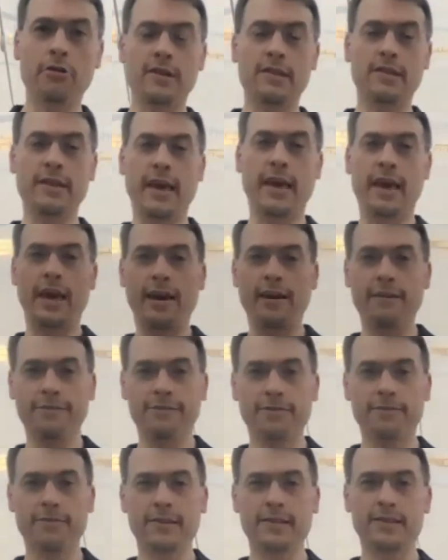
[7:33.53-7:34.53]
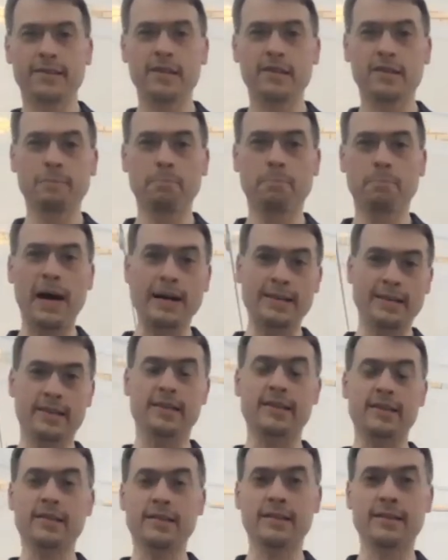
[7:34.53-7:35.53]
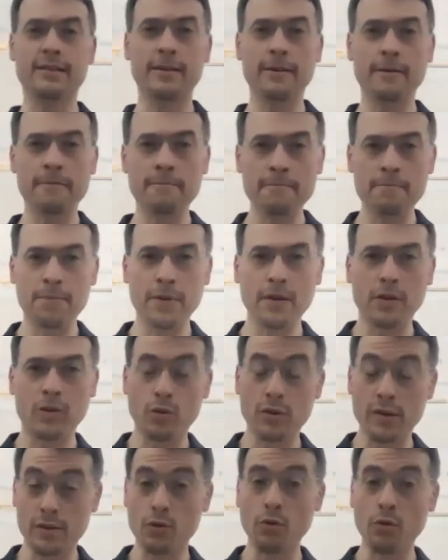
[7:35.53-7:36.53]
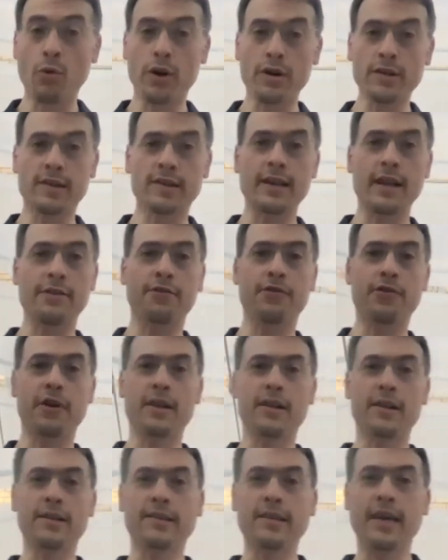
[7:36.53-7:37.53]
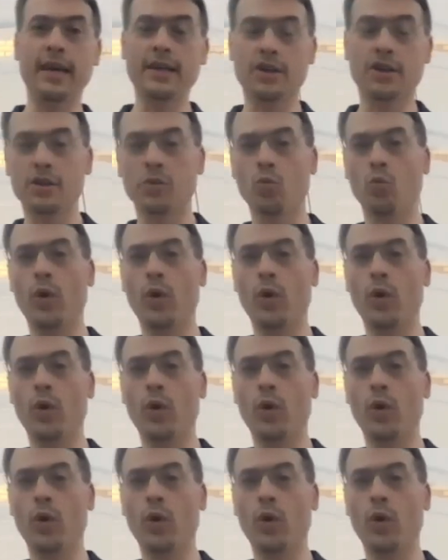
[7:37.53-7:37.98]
they have these paths towards self-realization.